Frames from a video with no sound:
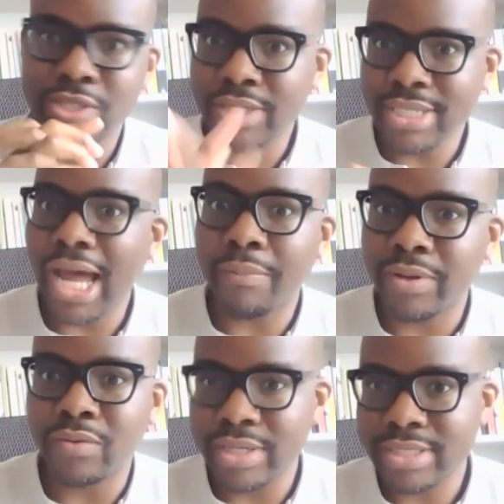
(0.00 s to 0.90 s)
So this
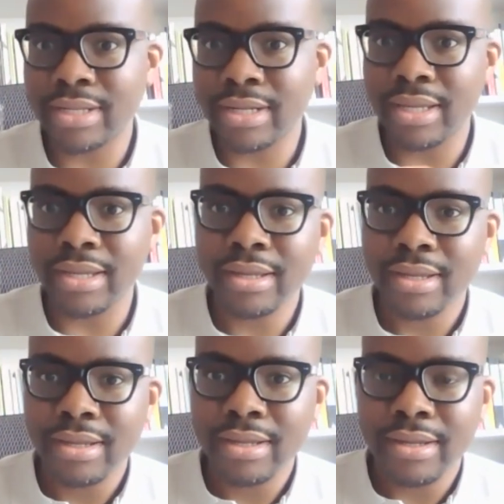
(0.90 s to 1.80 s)
happened recently
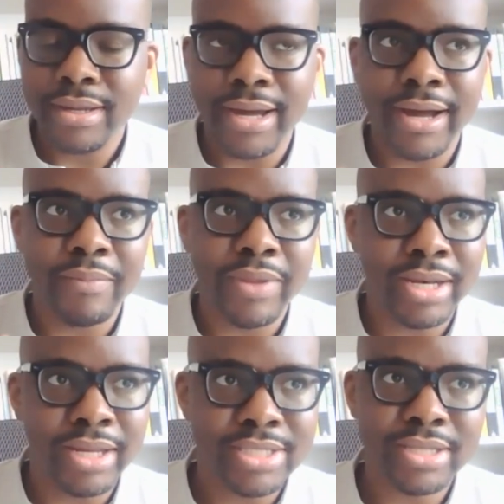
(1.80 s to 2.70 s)
um,
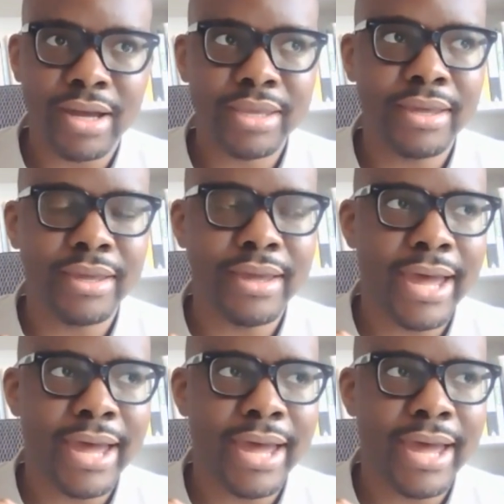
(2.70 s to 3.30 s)
in Kentucky.